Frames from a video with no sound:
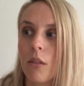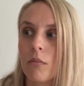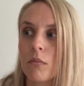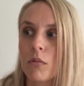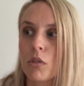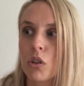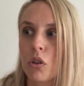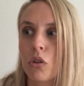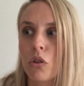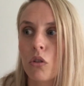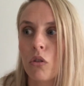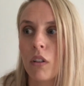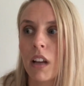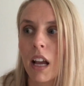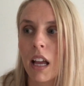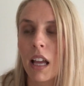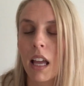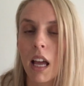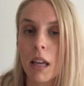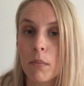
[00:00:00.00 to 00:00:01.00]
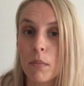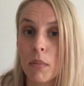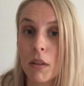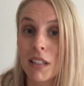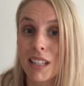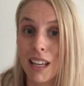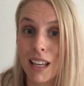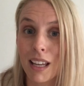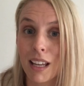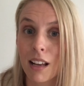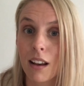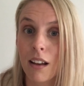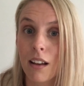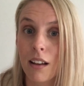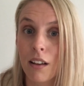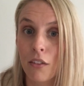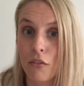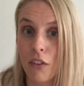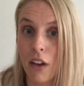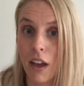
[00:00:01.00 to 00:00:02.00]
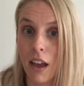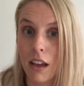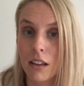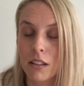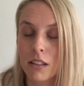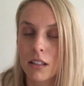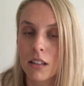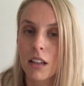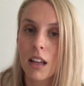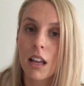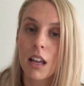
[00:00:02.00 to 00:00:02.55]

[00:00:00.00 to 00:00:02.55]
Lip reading: to create a particular effect.